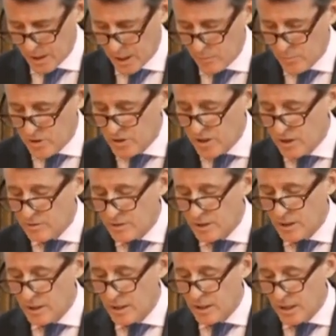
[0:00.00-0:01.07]
and was known
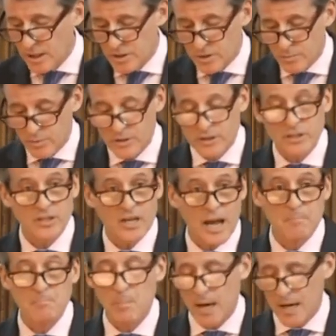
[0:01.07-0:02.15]
as the British
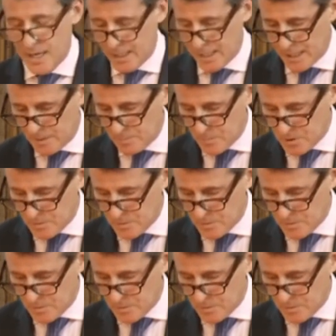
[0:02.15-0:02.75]
Empire Games.